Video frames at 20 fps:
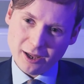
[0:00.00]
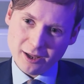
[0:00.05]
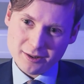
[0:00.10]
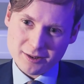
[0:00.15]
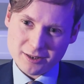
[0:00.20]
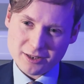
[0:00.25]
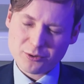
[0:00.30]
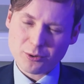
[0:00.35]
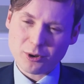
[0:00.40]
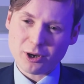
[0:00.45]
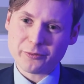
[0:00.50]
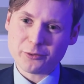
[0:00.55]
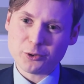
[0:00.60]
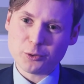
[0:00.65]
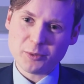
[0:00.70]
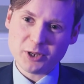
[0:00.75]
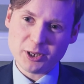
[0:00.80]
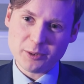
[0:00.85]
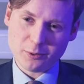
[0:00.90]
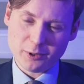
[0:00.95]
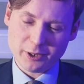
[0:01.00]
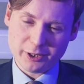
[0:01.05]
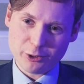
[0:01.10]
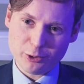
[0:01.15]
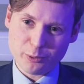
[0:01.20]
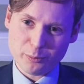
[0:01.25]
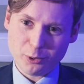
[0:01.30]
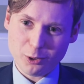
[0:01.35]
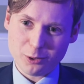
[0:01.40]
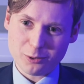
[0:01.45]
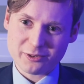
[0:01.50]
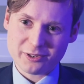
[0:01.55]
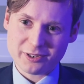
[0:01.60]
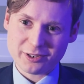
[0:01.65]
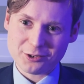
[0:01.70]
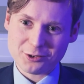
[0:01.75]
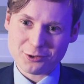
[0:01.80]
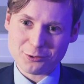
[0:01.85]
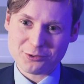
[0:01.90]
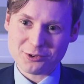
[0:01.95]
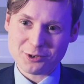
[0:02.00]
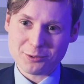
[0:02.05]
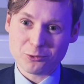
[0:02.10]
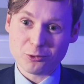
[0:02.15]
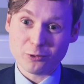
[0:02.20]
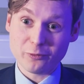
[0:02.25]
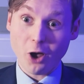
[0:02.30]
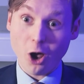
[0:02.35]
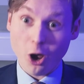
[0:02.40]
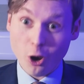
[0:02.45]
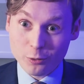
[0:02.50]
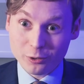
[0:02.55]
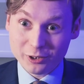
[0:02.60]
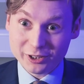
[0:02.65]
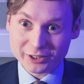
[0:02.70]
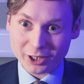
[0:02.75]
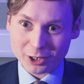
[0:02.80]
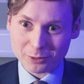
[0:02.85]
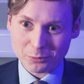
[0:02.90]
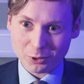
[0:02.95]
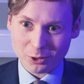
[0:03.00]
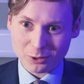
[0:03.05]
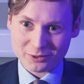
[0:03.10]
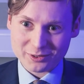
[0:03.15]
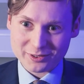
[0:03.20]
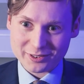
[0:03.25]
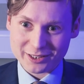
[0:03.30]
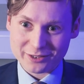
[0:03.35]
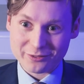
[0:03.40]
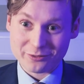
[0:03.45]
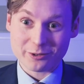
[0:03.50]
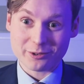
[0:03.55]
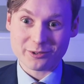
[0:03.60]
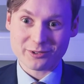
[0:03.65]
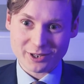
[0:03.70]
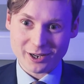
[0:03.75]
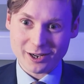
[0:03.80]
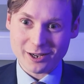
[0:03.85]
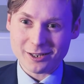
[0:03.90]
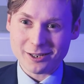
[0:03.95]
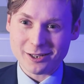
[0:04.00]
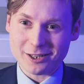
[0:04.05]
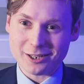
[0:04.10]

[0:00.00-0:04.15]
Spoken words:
there's quite a few people I know in politics who seem to have only done politics for their entire life.